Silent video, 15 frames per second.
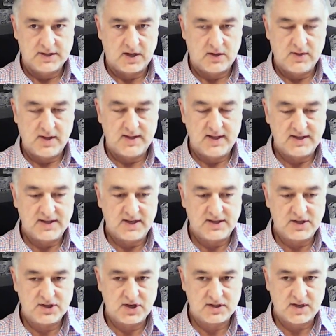So
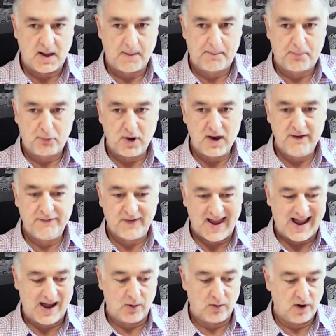this is just a brief
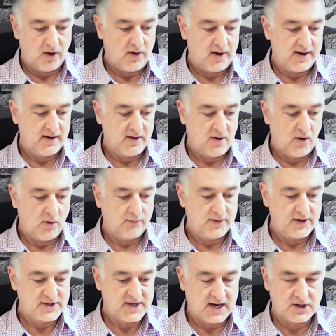outline
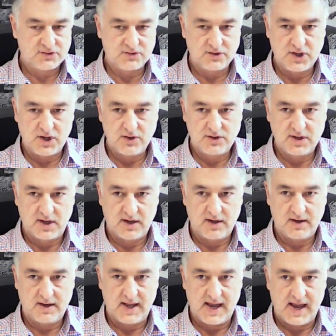of this extra
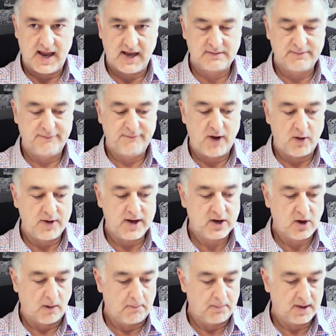duty. It's
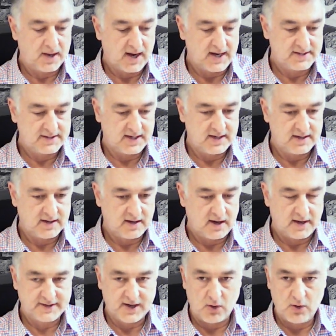very complicated.
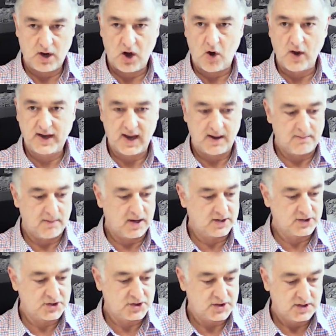I don't like it
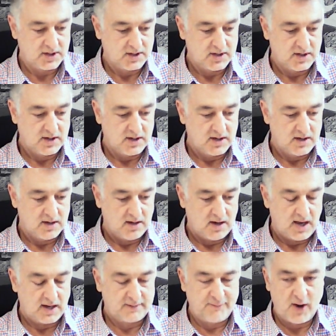much.
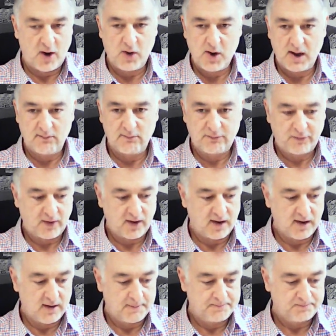It's very
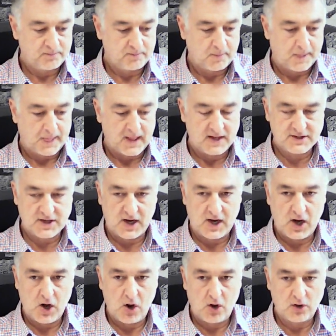unfair. There's a